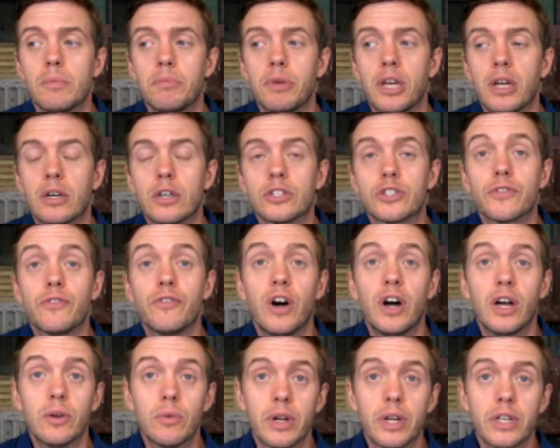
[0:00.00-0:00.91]
because
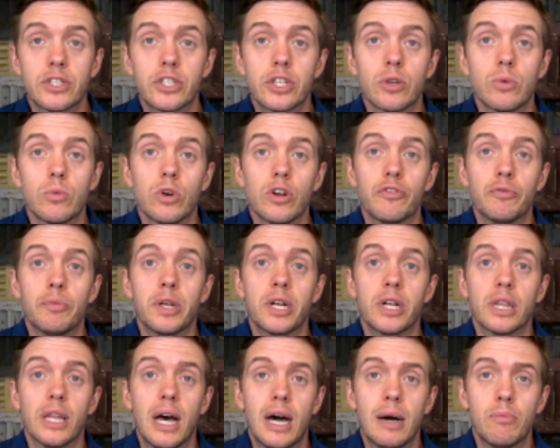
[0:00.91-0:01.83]
fundraising would have been
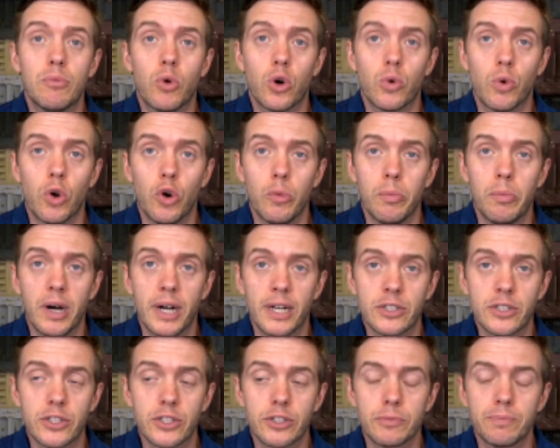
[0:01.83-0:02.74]
a lot more
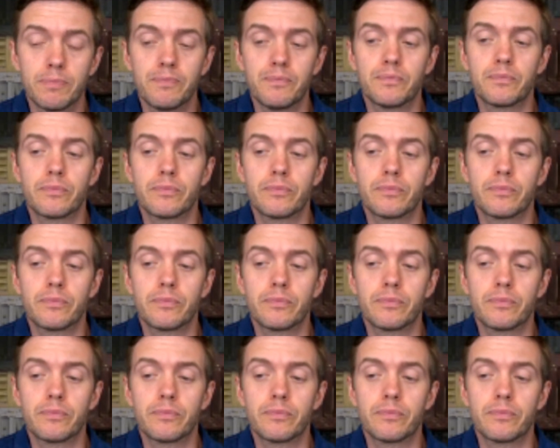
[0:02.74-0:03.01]
robust,